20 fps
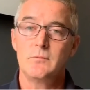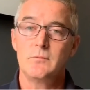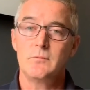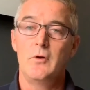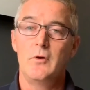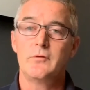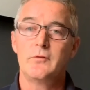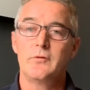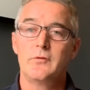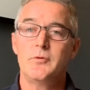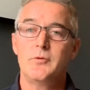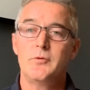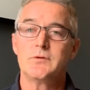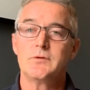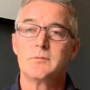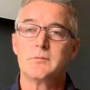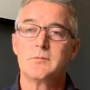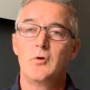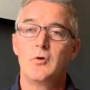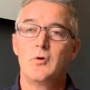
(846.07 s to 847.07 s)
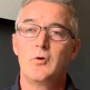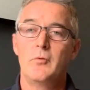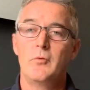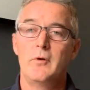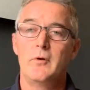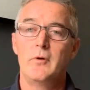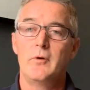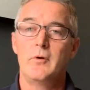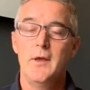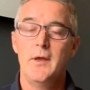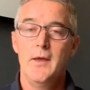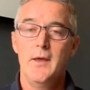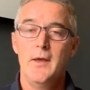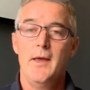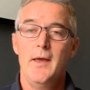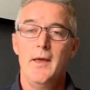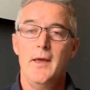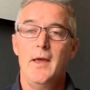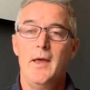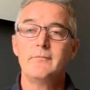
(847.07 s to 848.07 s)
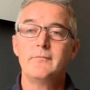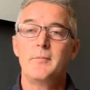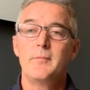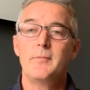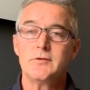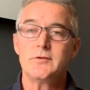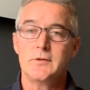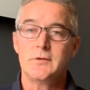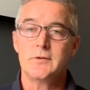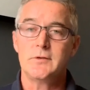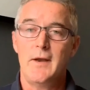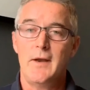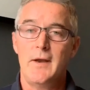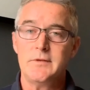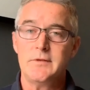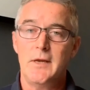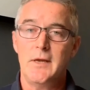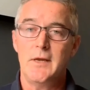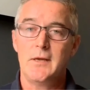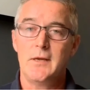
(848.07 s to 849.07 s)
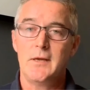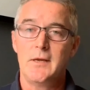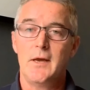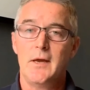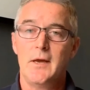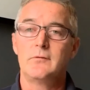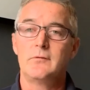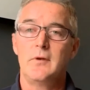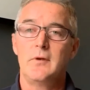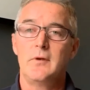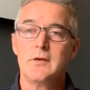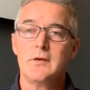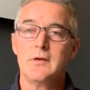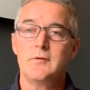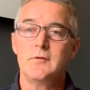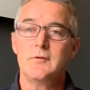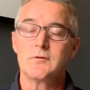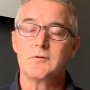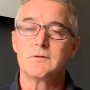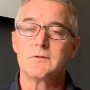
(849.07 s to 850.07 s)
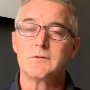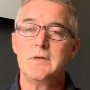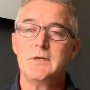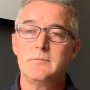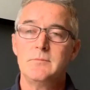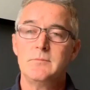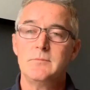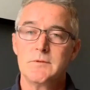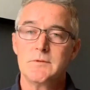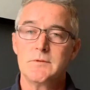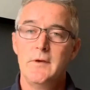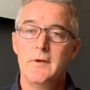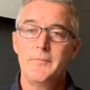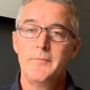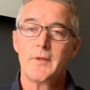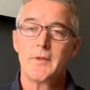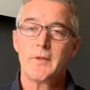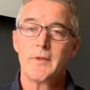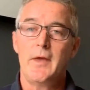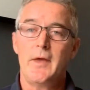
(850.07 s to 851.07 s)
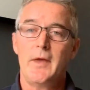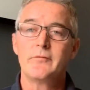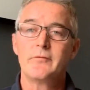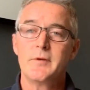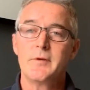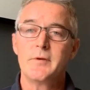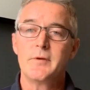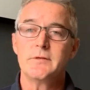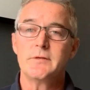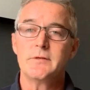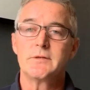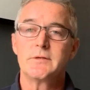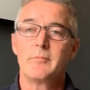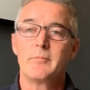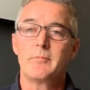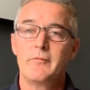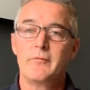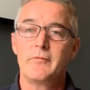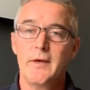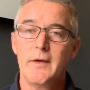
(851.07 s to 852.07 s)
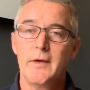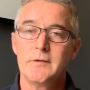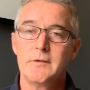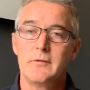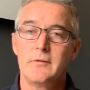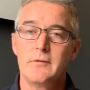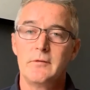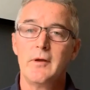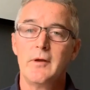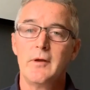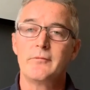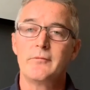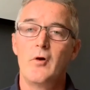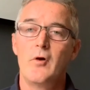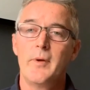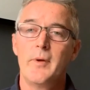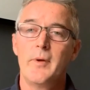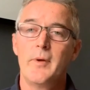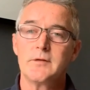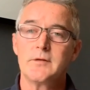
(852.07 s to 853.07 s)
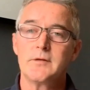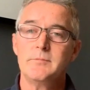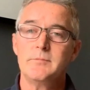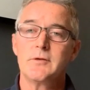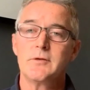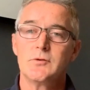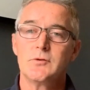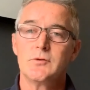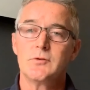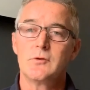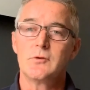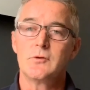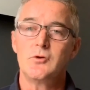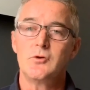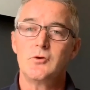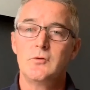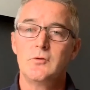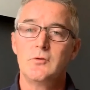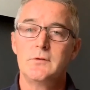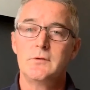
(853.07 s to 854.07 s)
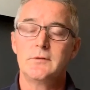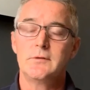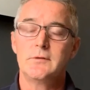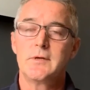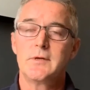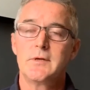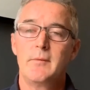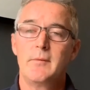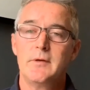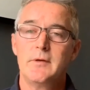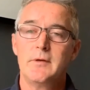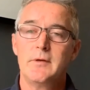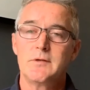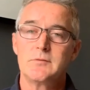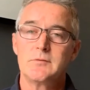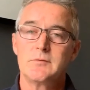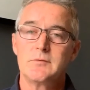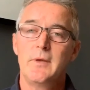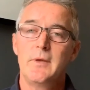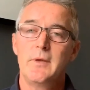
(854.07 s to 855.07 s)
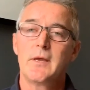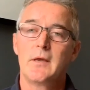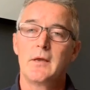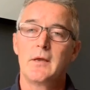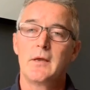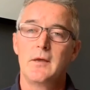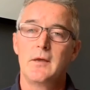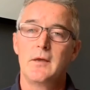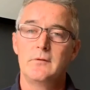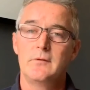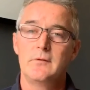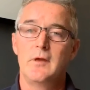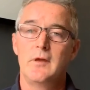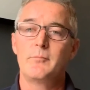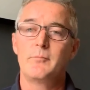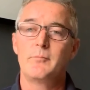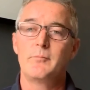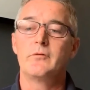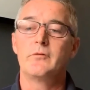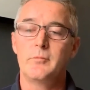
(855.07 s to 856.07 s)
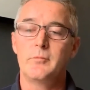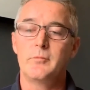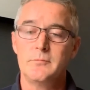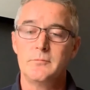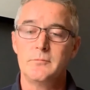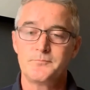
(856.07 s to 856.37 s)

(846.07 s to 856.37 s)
We're also producing more and more information every day as individuals and teams. So that information needs to get provided in the right format to make sure good and timely decision making is possible.